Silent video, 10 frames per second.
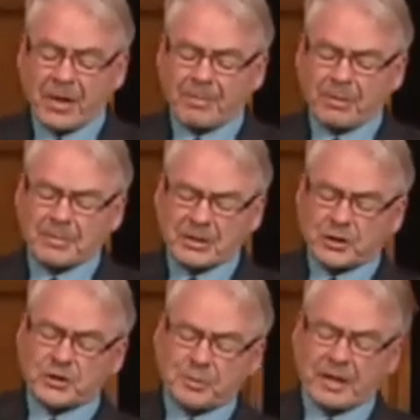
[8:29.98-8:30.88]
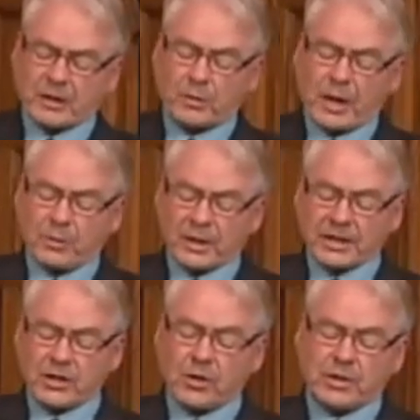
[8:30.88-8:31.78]
But, Mr. Speaker, I
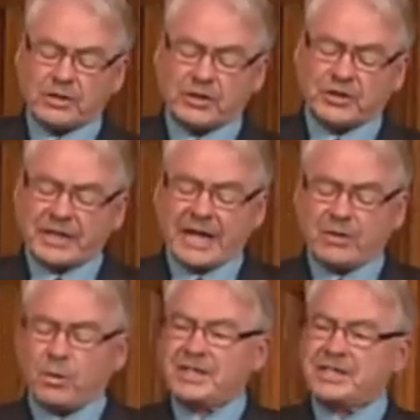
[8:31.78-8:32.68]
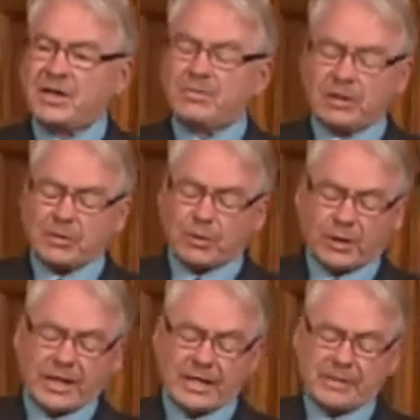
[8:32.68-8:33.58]
really don't understand why some
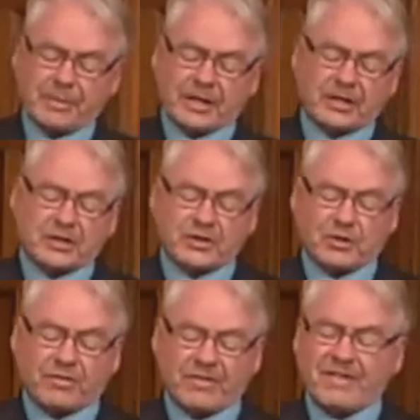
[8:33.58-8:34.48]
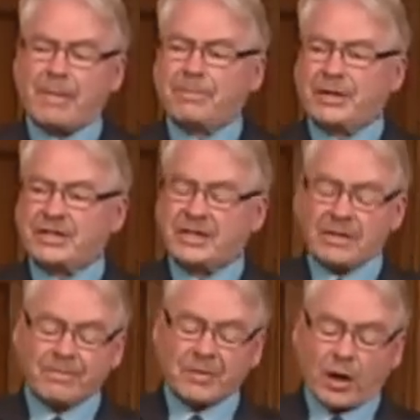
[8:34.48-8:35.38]
Liberal, NDP, and Conservative MPs
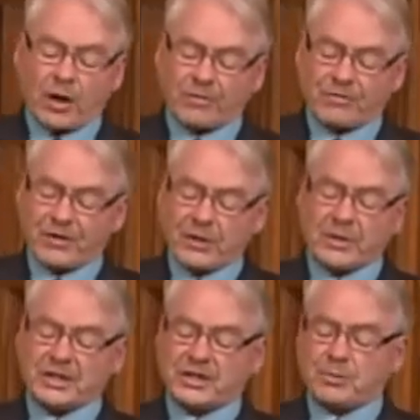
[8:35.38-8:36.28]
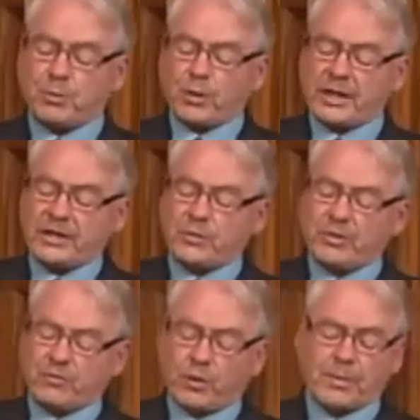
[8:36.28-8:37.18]
are fearing supporting the
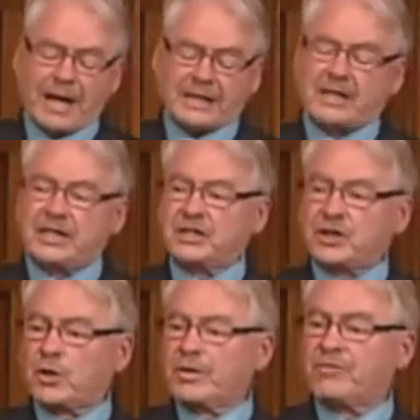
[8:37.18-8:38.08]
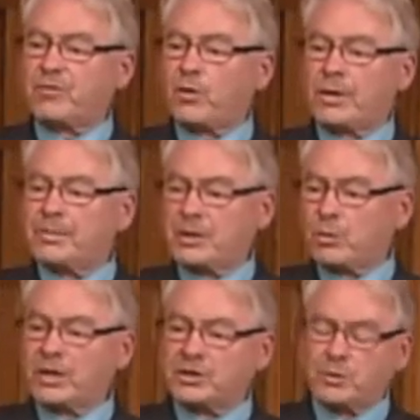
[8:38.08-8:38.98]
Reform Act in its current form and
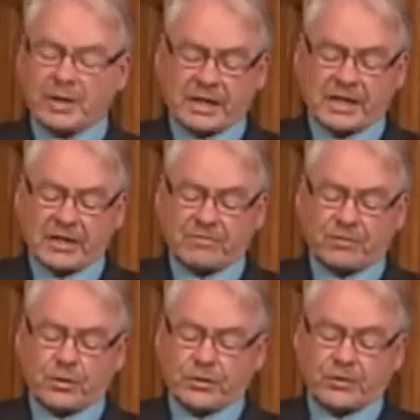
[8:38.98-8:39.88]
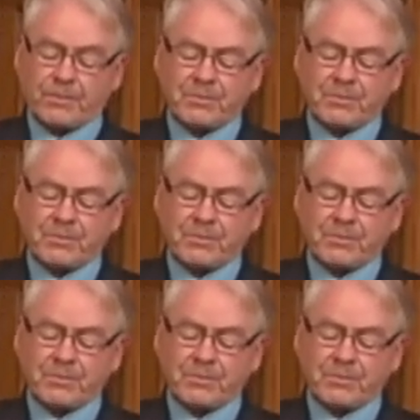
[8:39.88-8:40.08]
want to weaken it further.